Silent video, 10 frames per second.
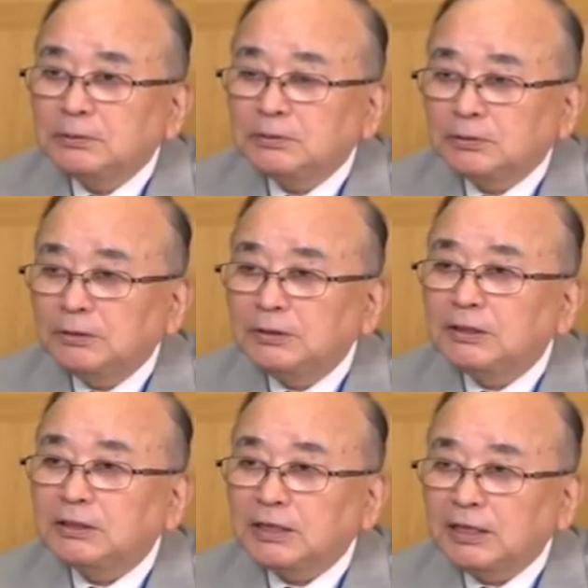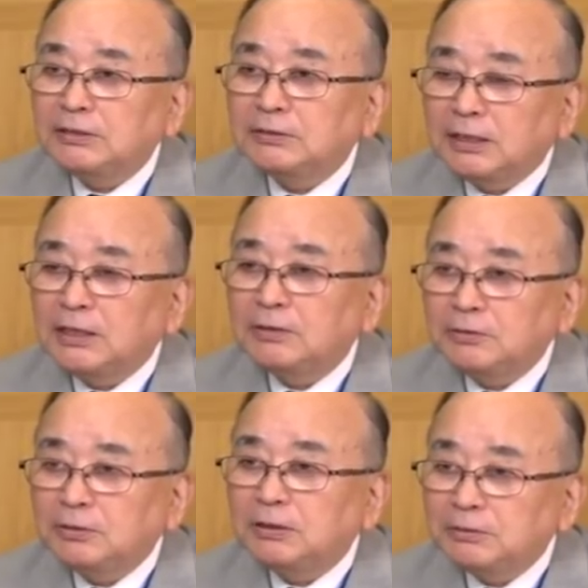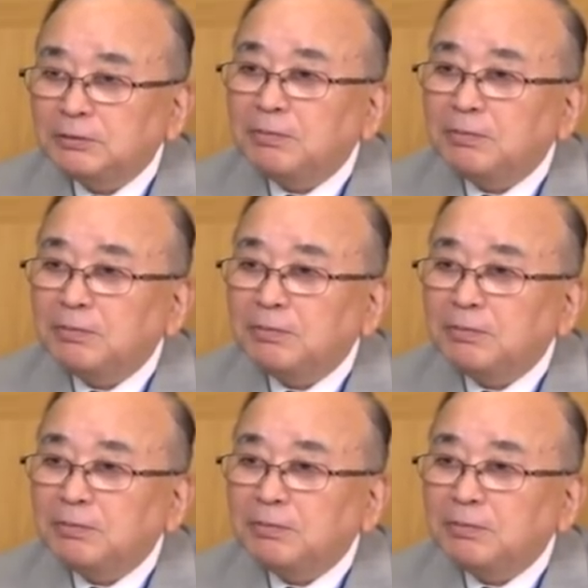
So in the case now you have to